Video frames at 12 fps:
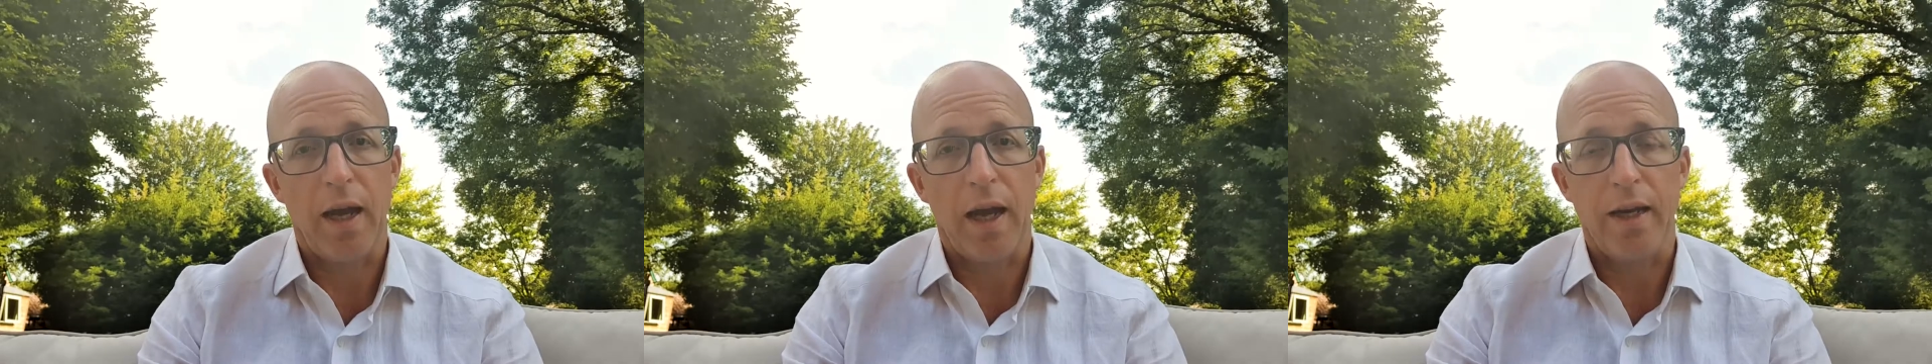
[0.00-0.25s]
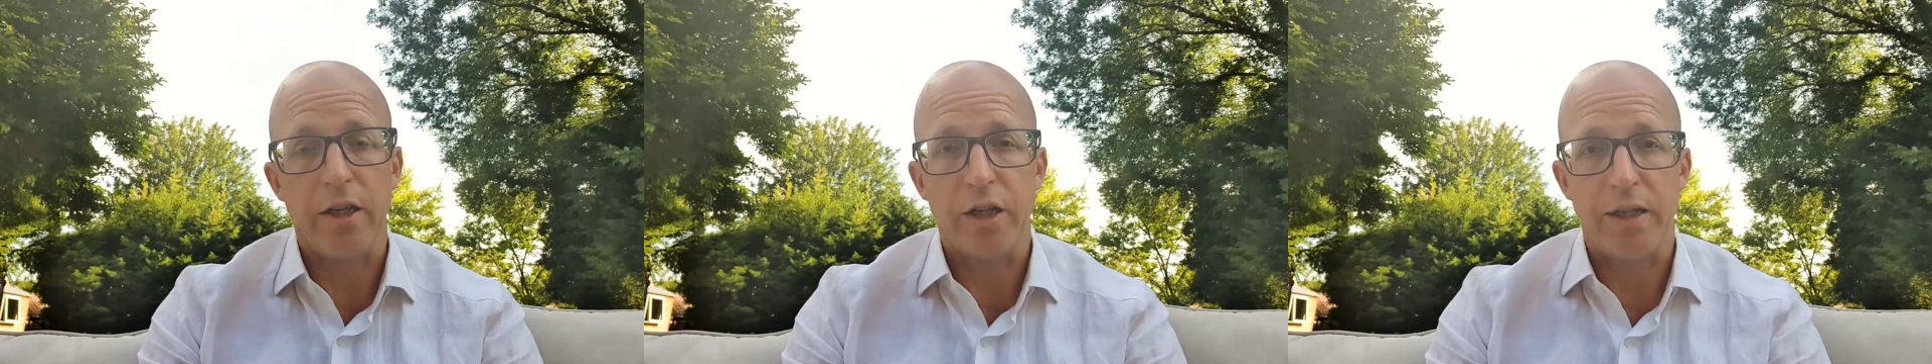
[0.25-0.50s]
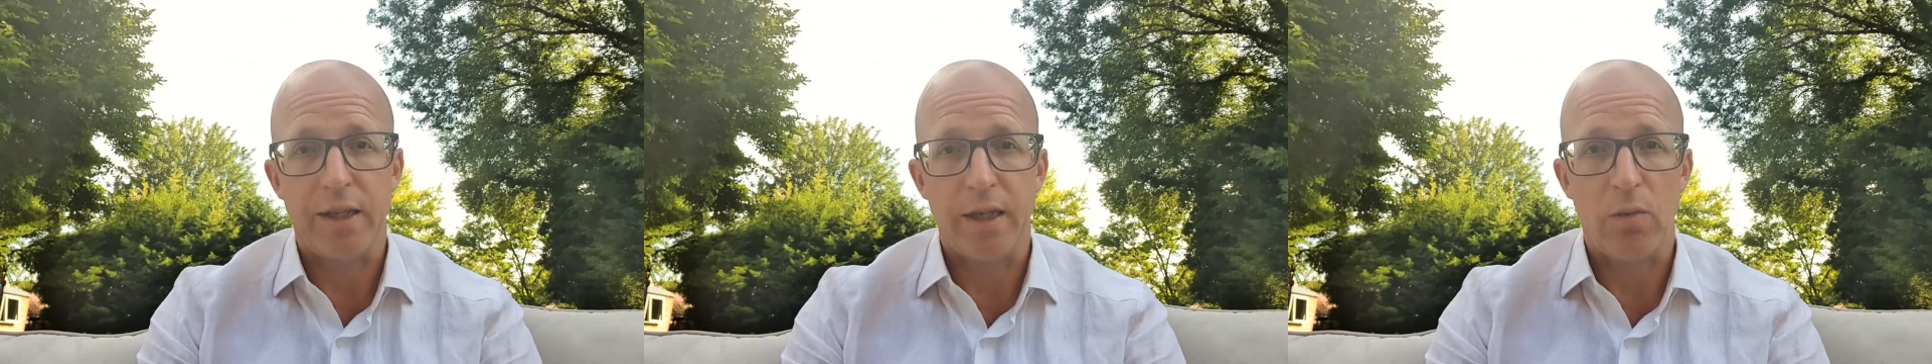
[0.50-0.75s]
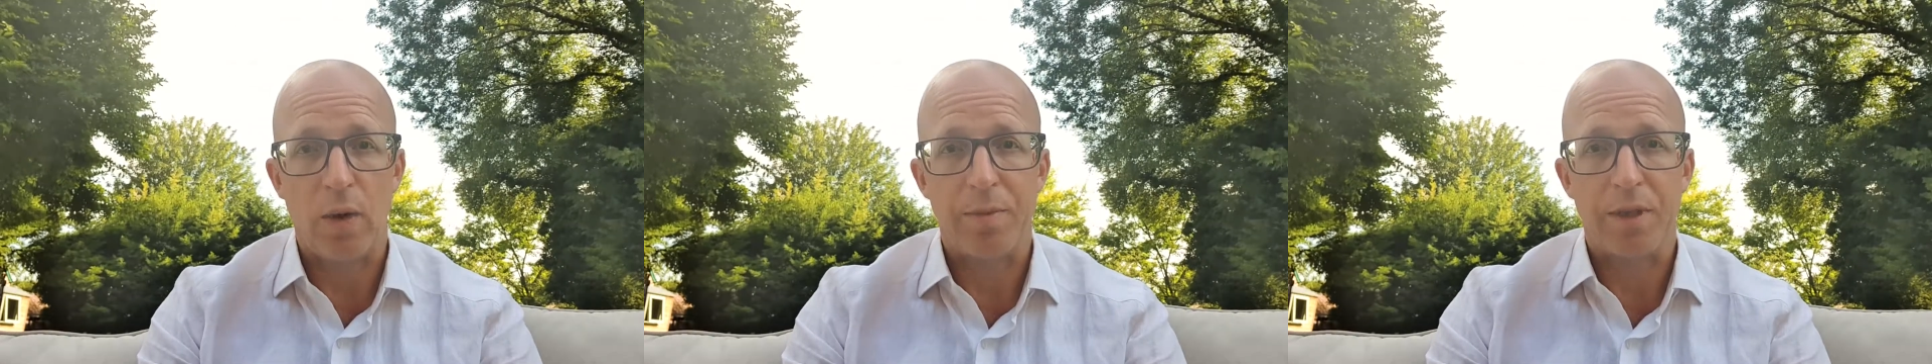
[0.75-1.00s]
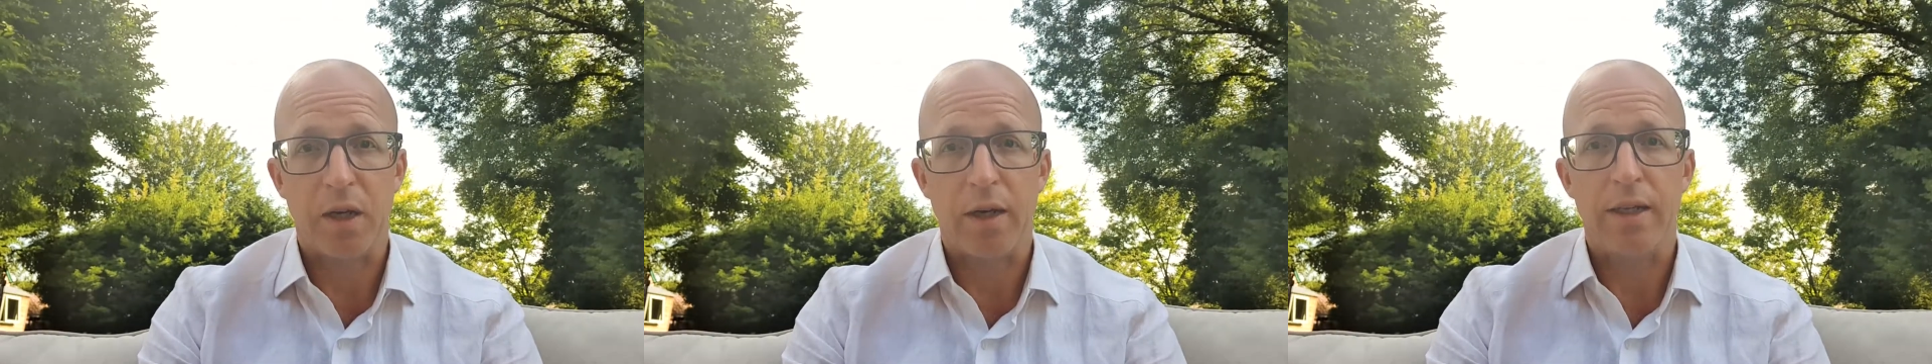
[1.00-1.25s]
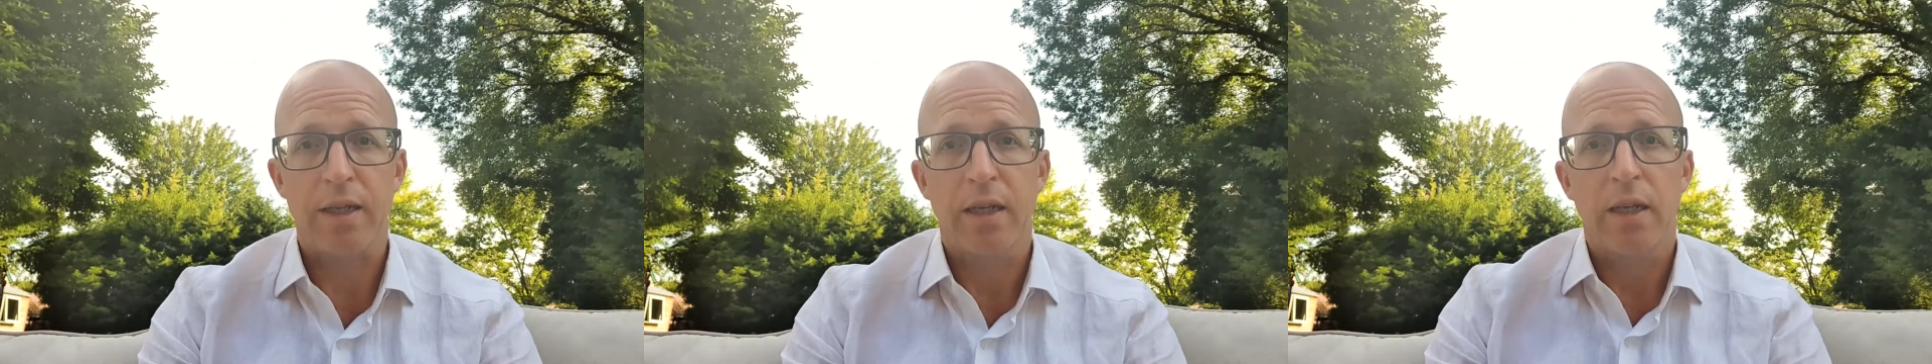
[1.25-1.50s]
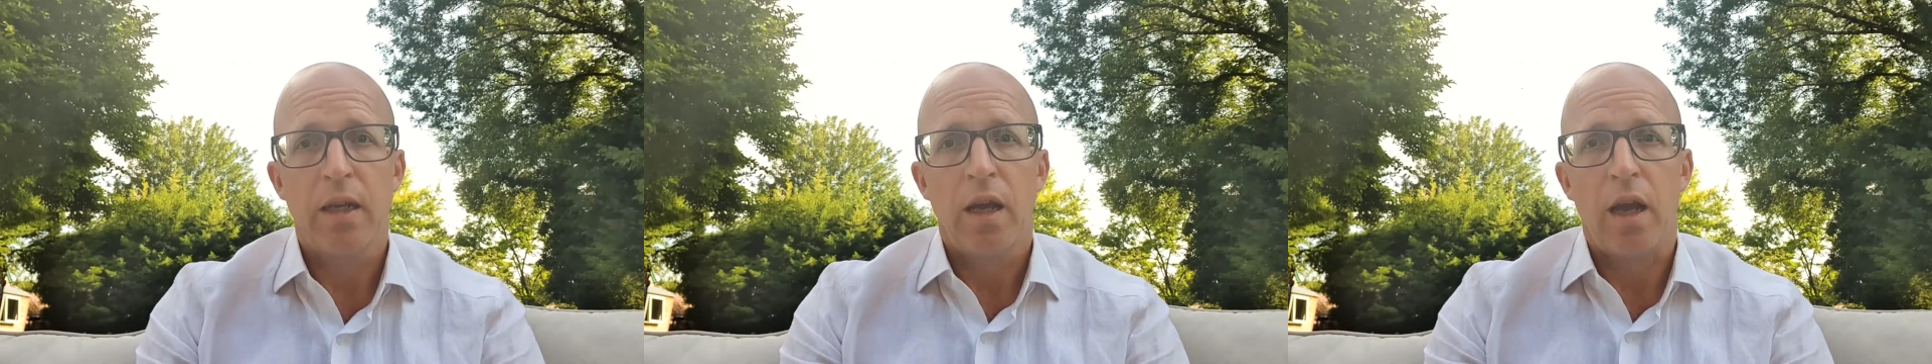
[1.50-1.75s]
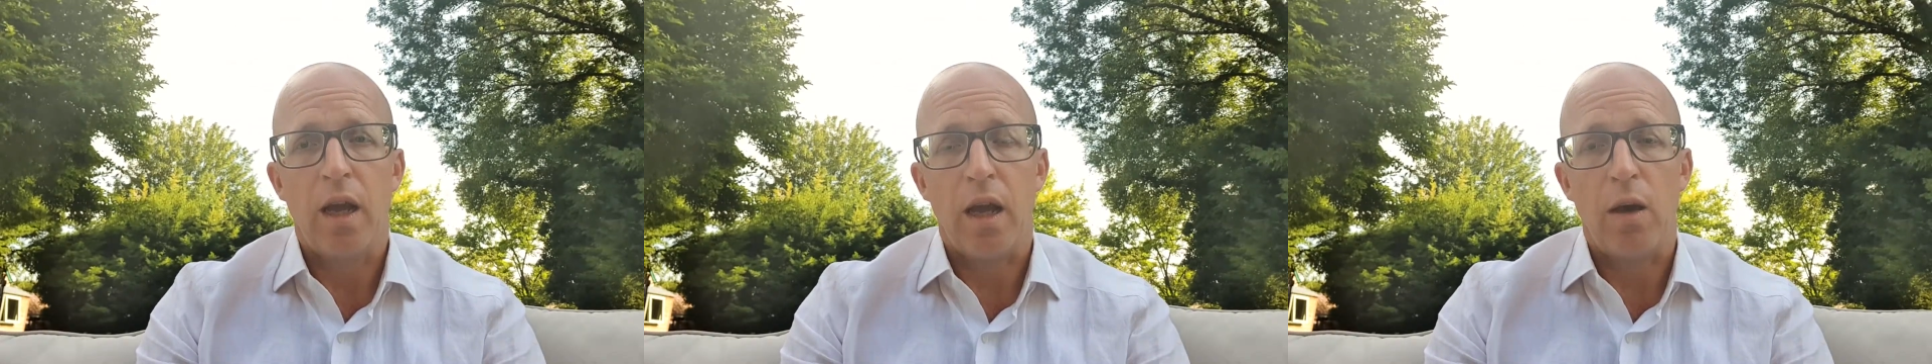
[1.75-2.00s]
HSE website,
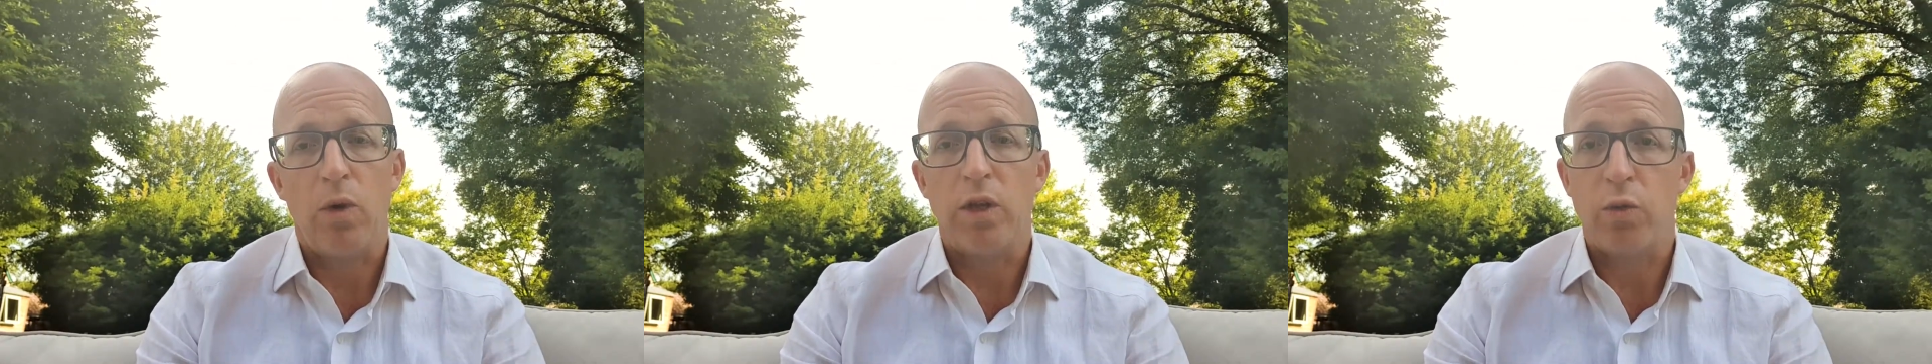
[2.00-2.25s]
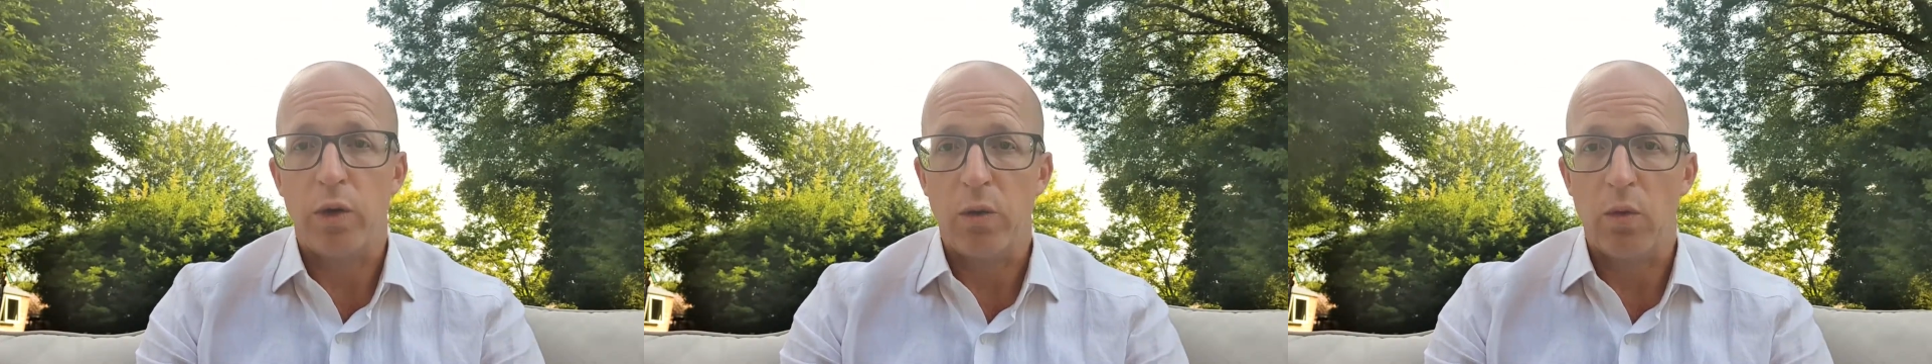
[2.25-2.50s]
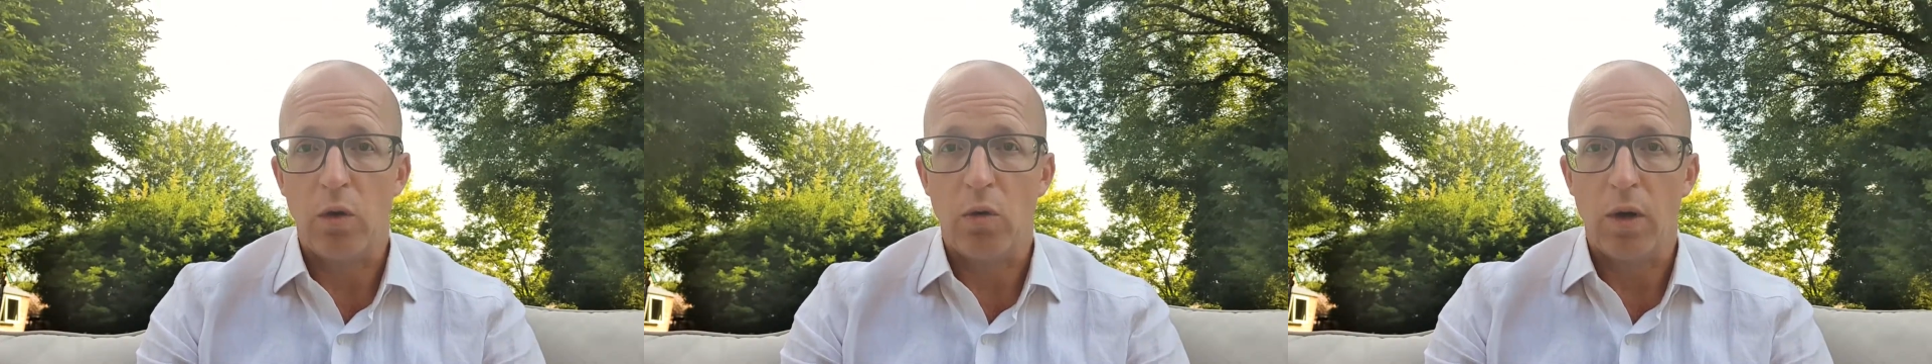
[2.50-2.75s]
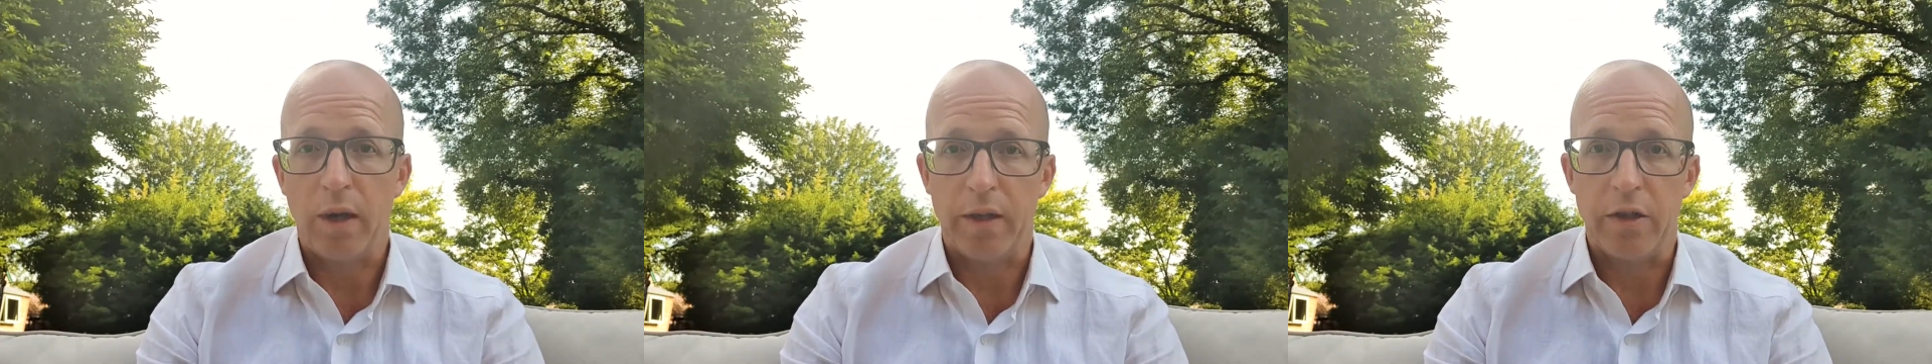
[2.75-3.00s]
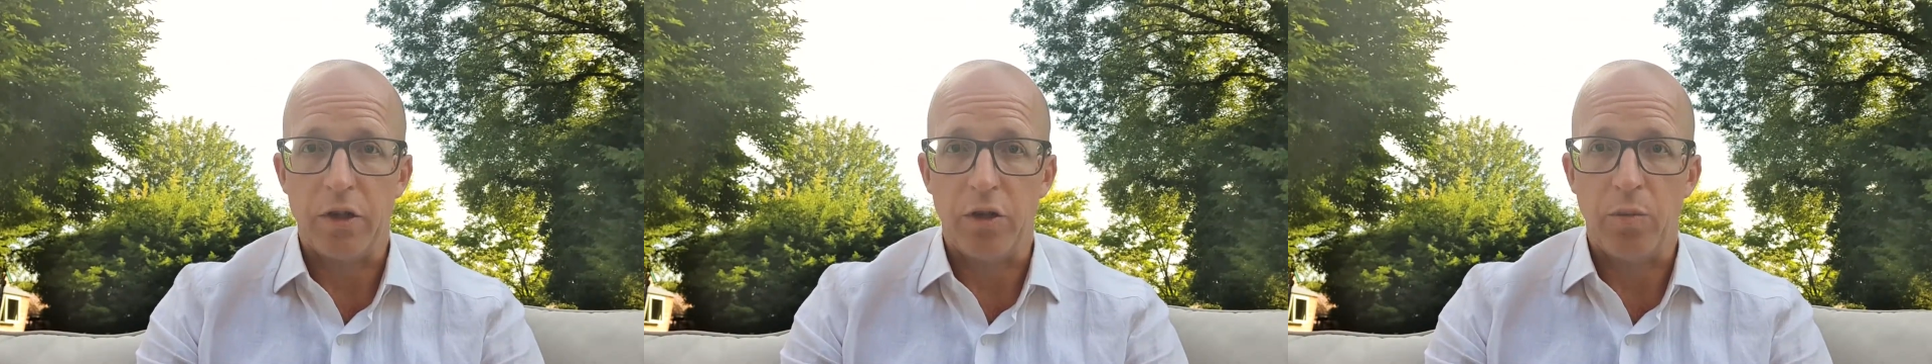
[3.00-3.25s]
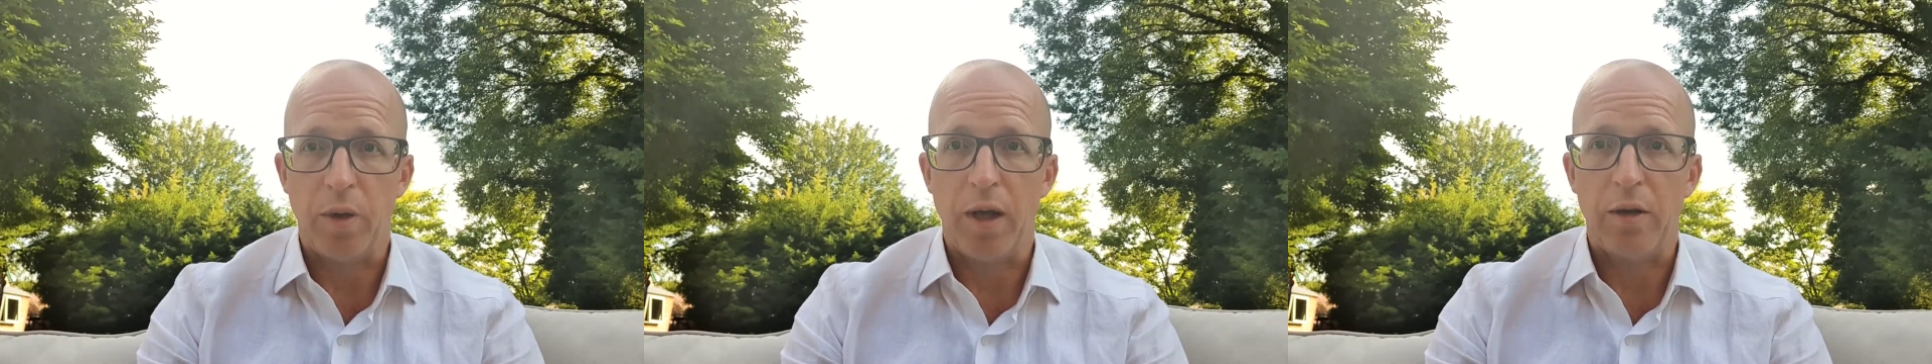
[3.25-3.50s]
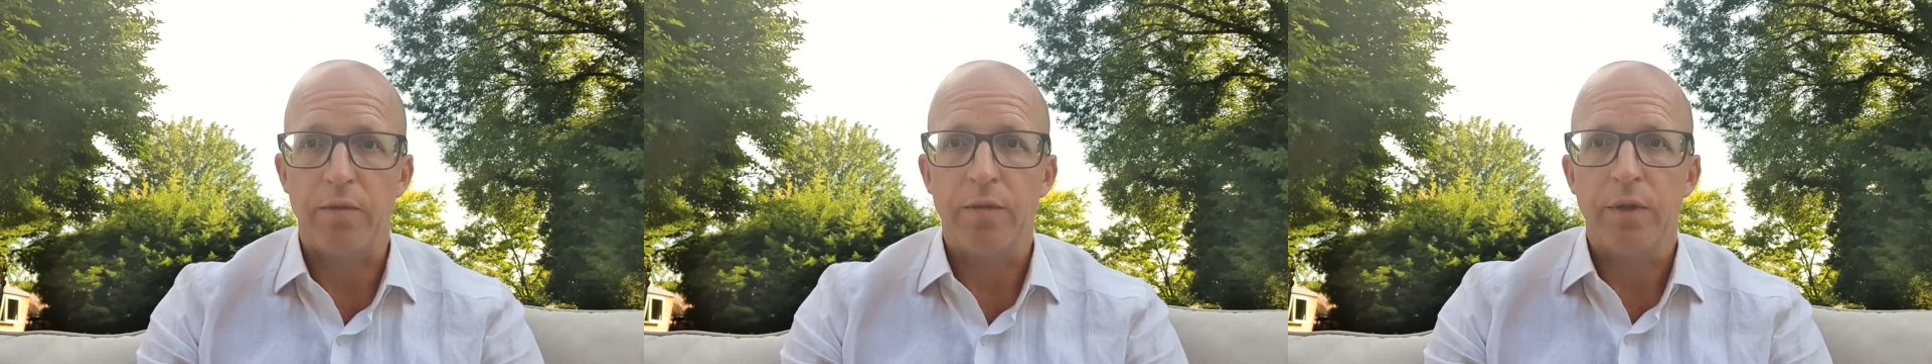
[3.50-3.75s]
which we will link to below.